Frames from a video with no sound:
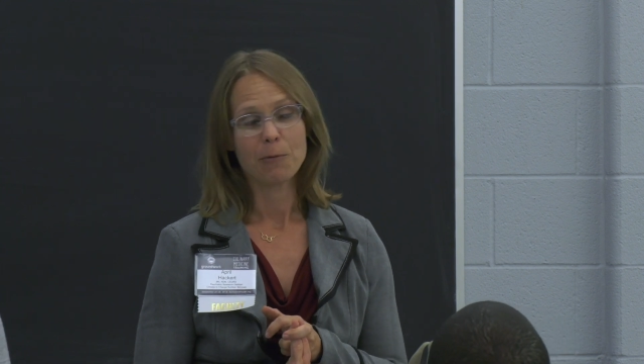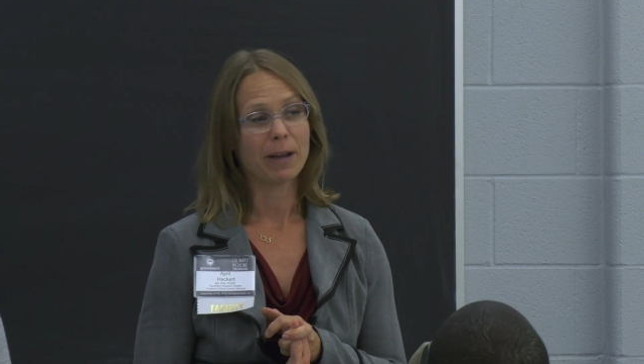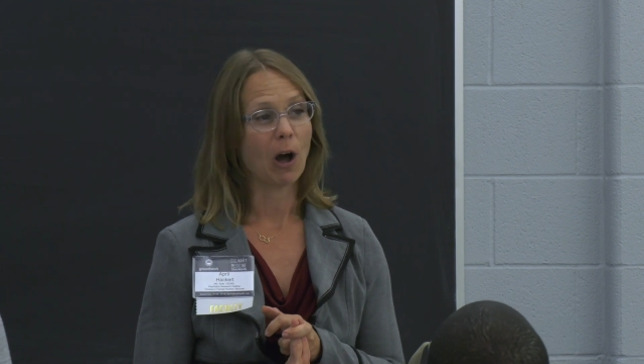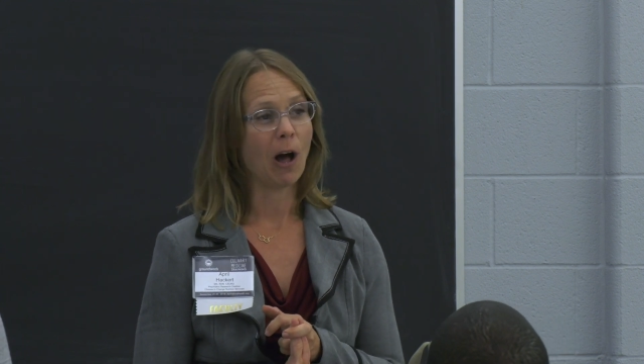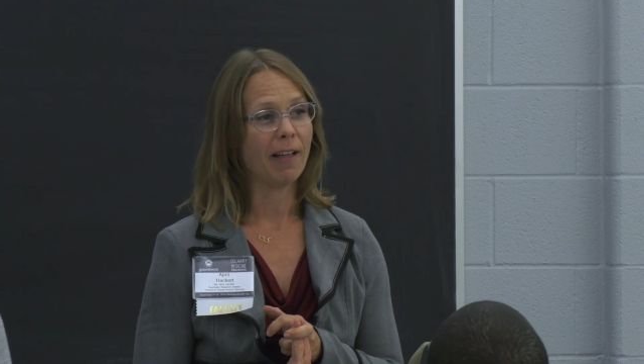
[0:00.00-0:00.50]

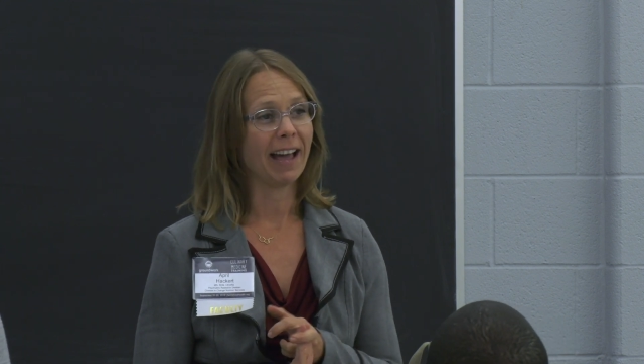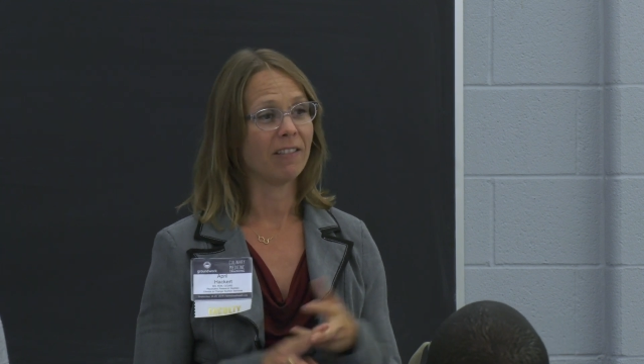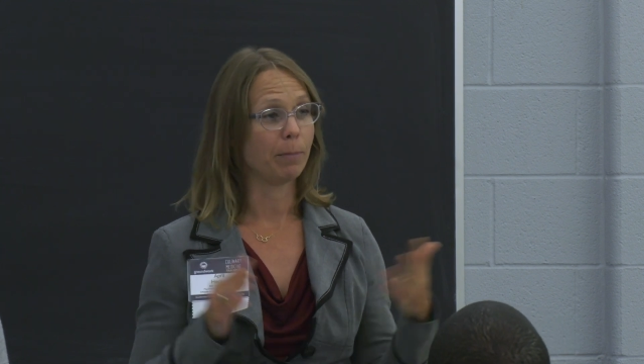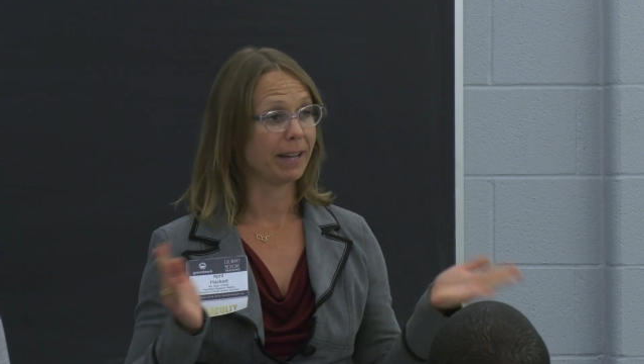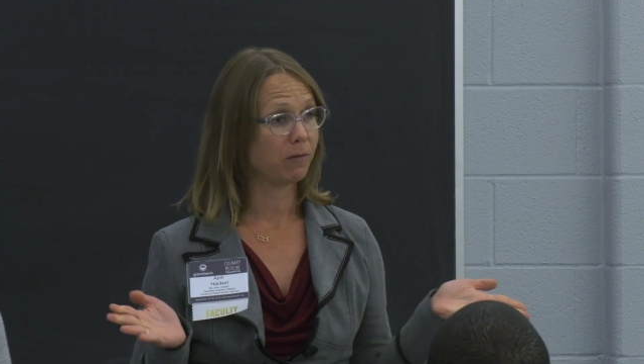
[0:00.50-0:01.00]
We all
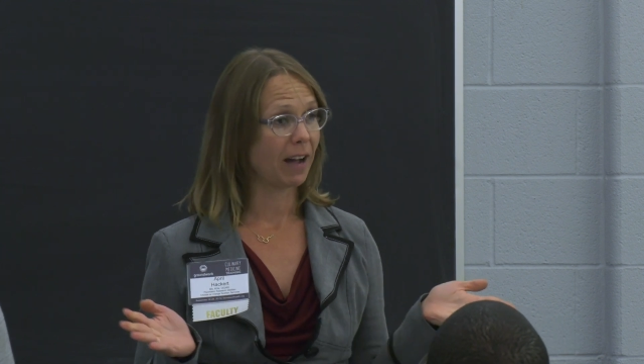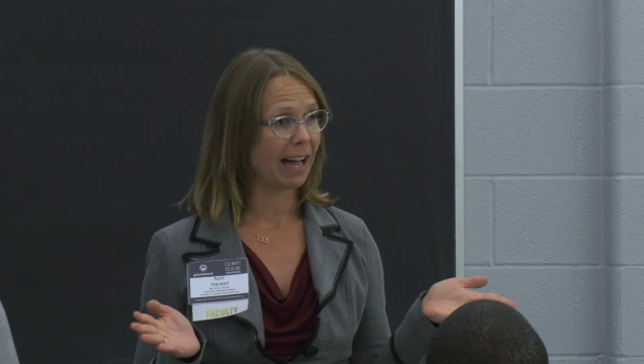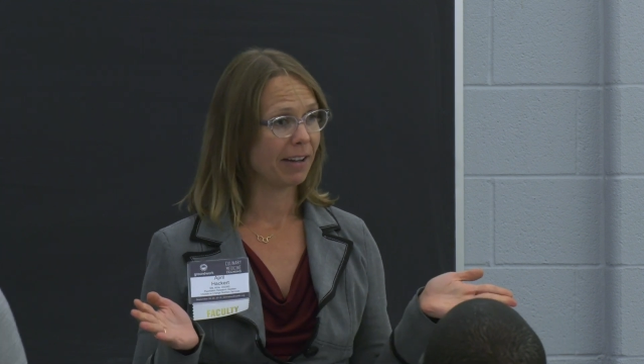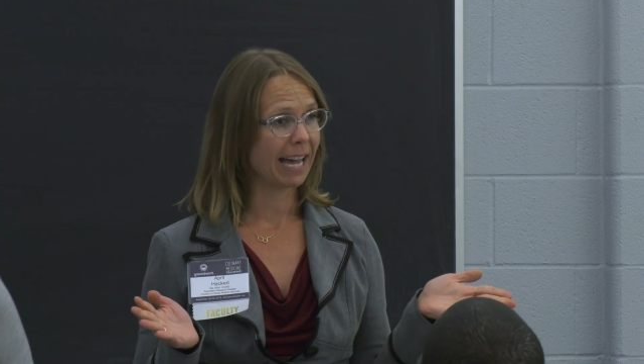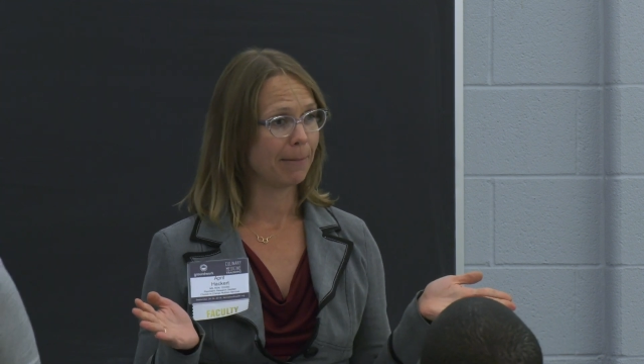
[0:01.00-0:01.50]
have big
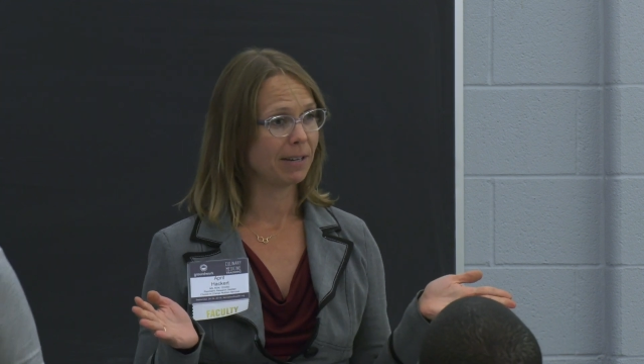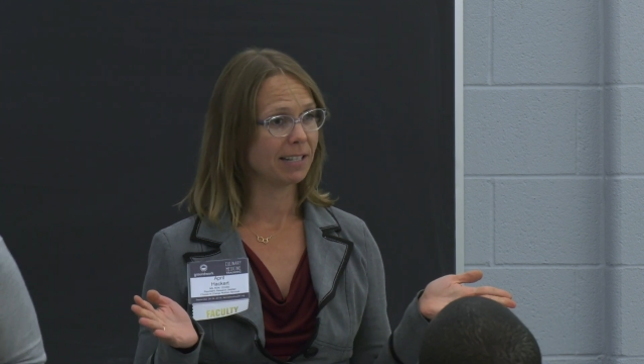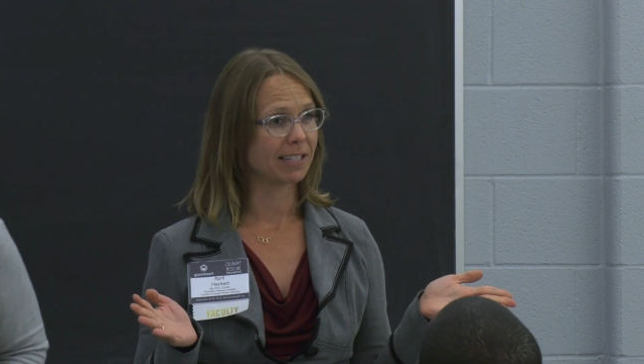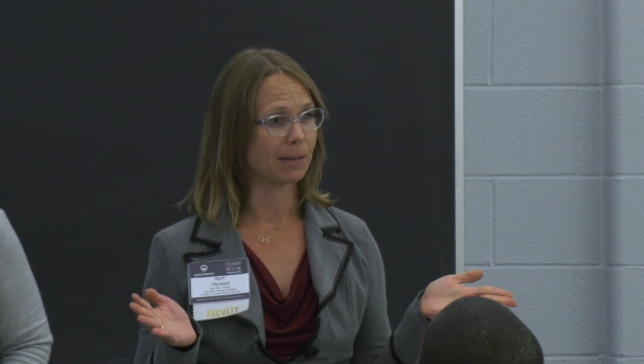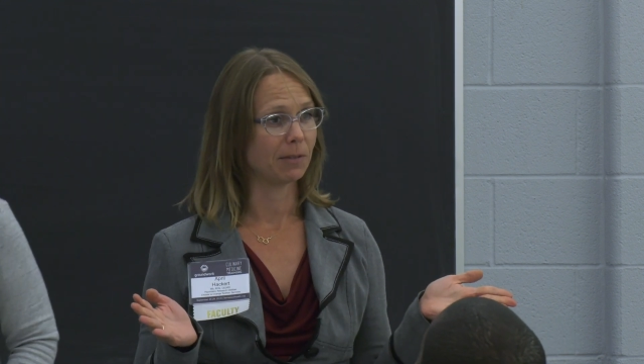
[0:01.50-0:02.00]
file
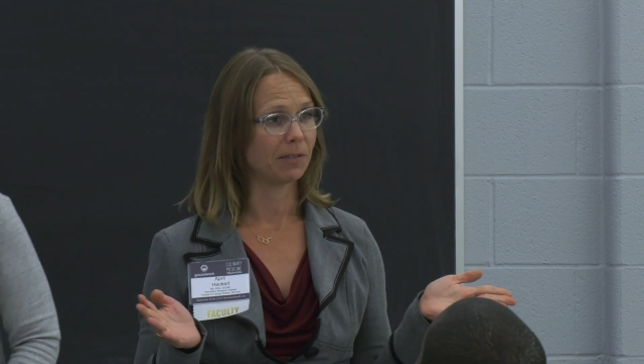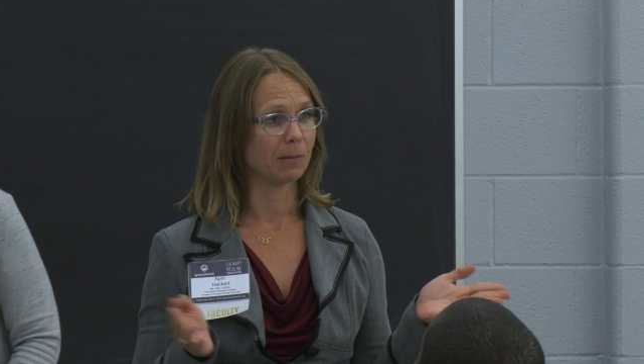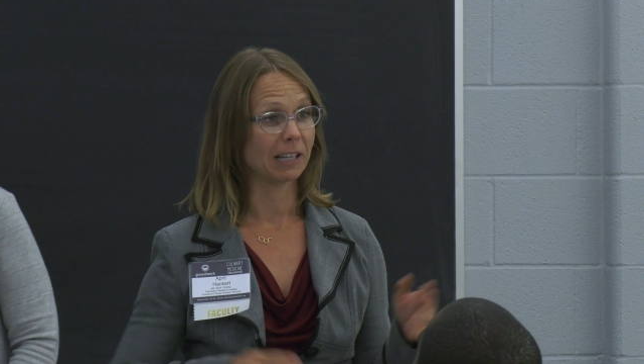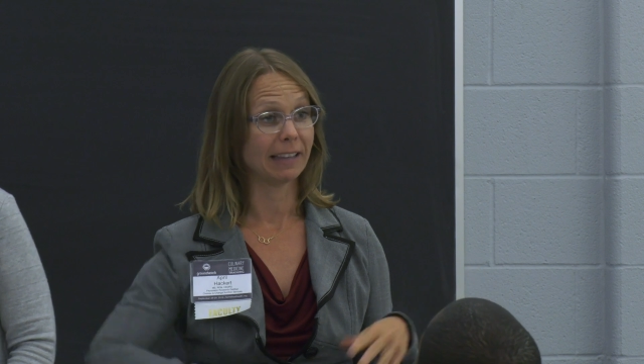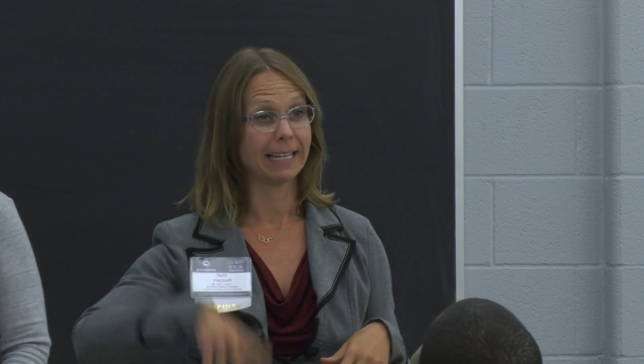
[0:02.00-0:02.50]
cabinets, some of
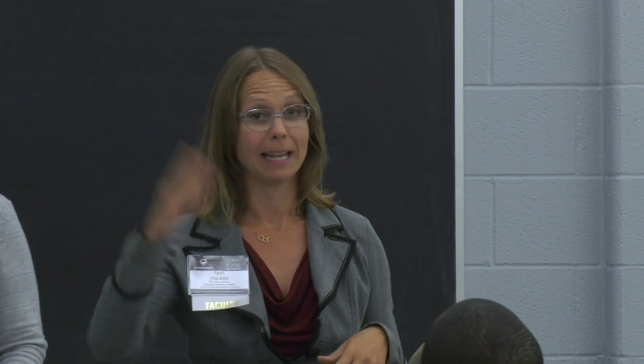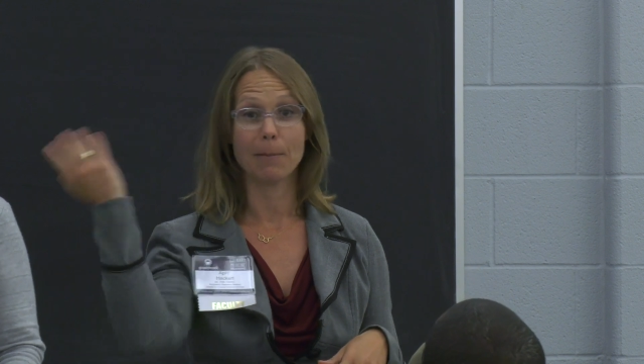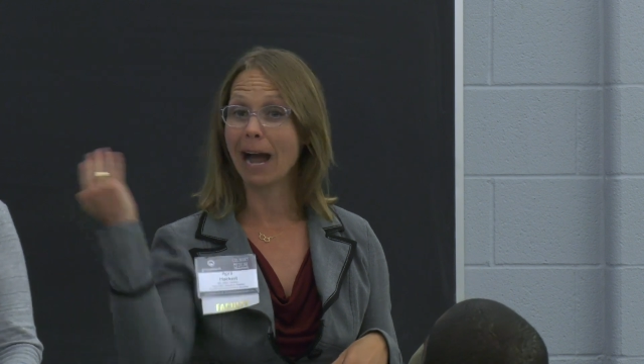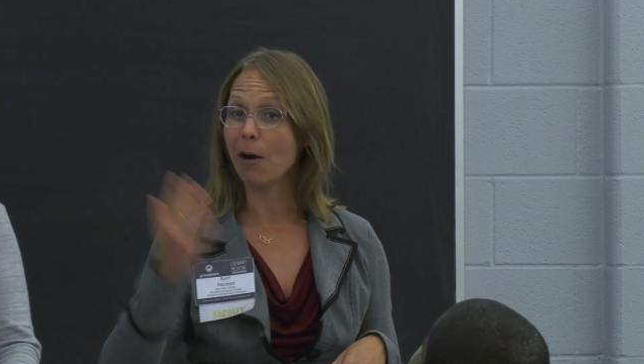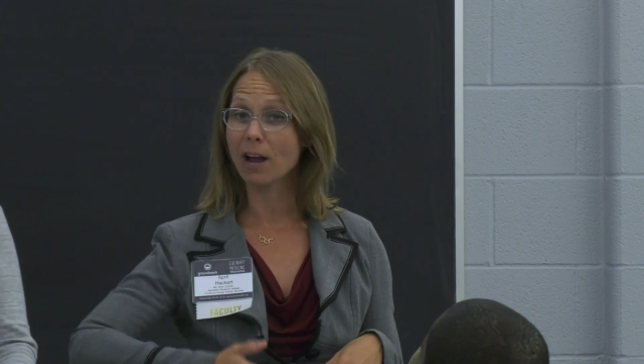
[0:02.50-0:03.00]
them clean
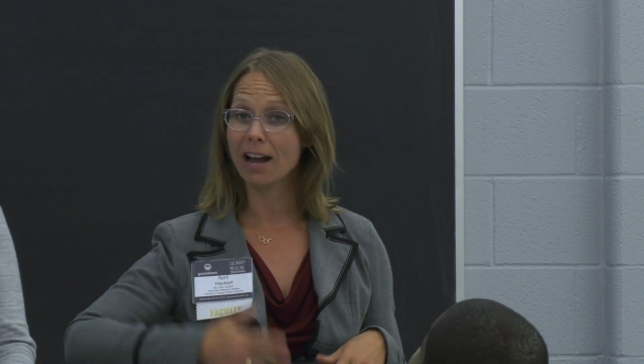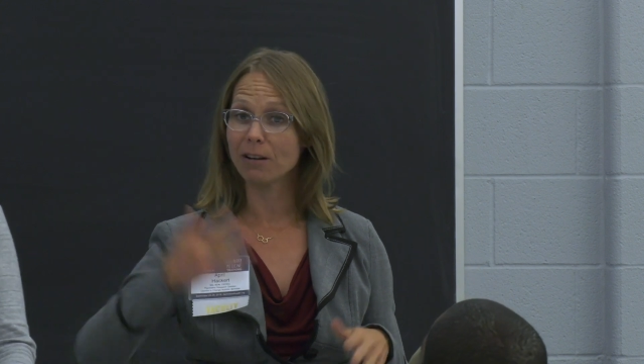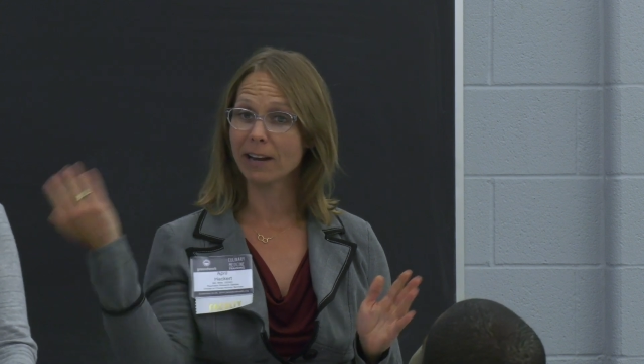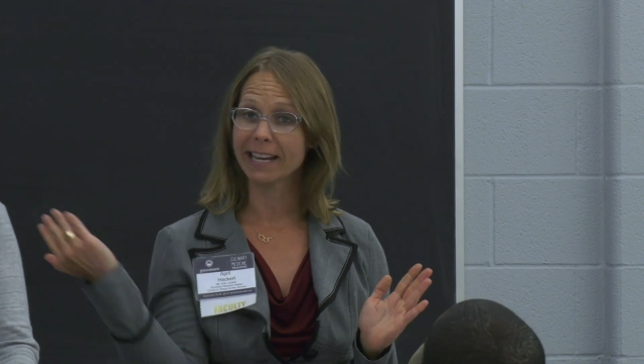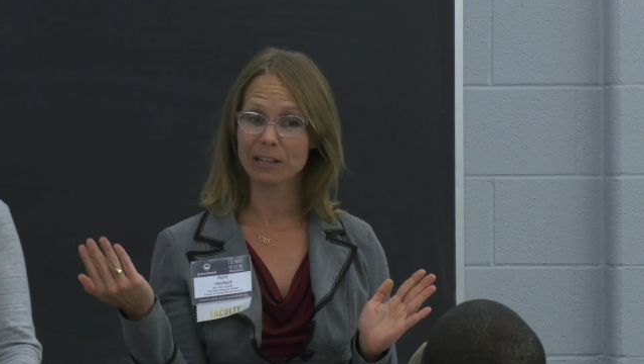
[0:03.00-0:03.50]
them out on
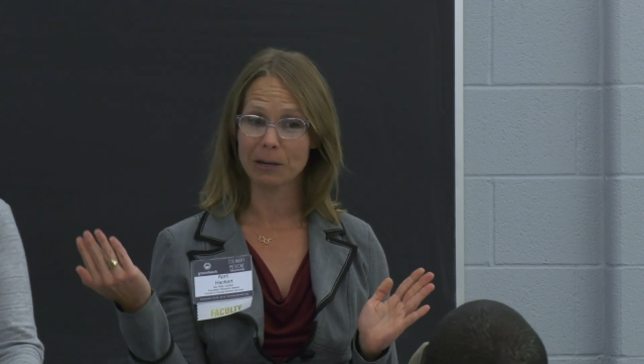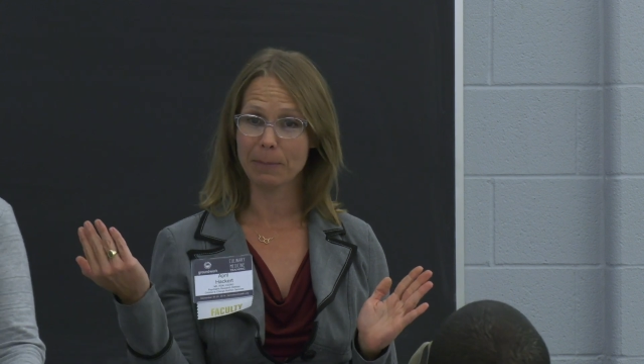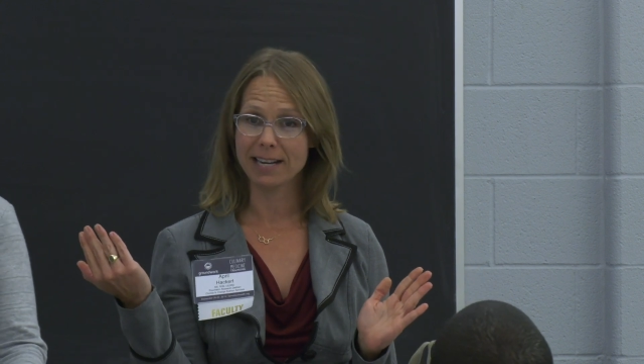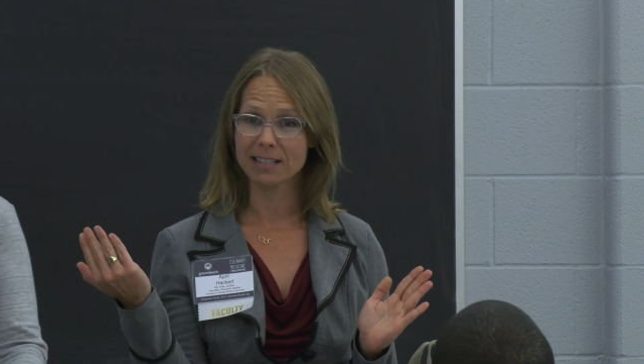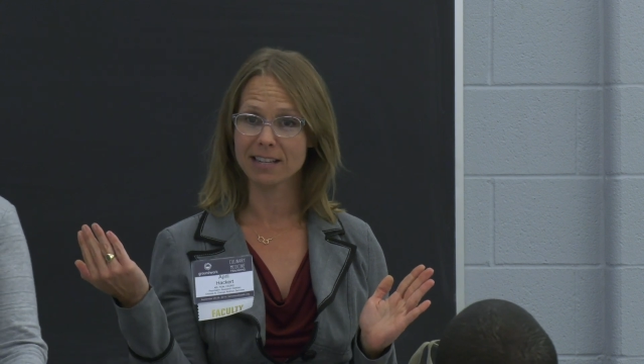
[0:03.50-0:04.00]
a regular
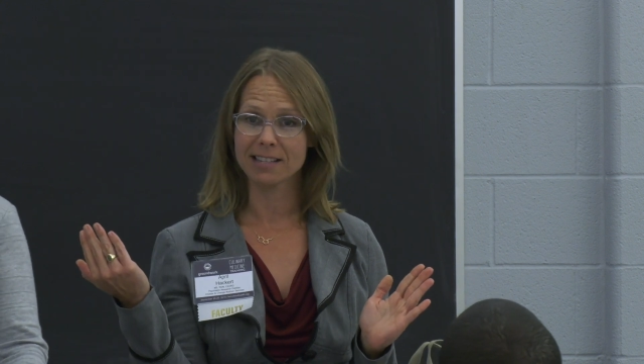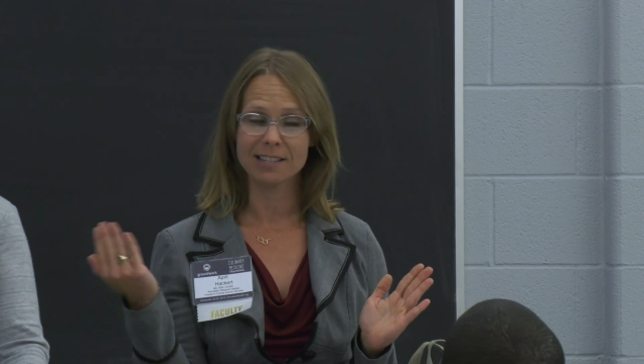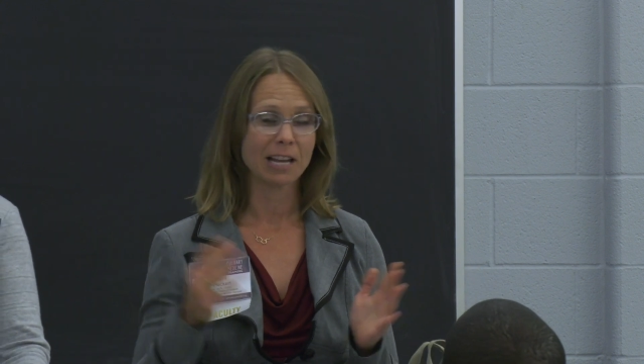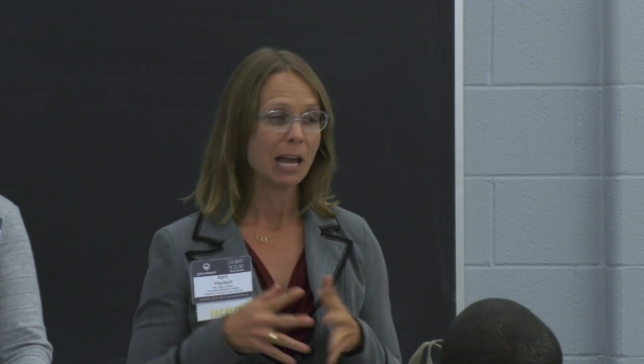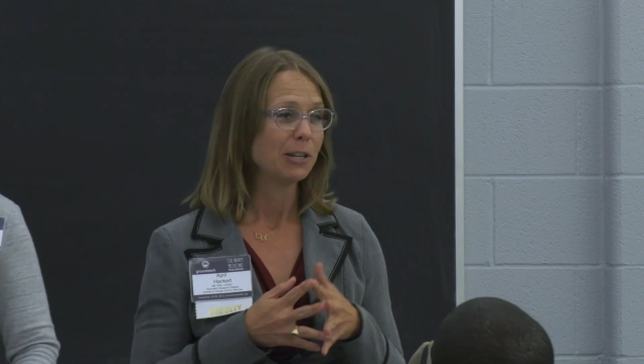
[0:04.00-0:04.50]

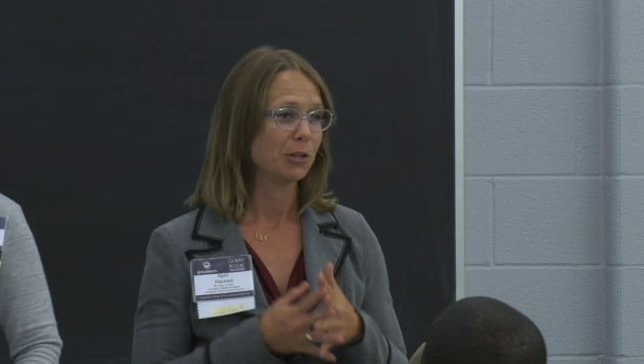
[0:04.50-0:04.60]
basis.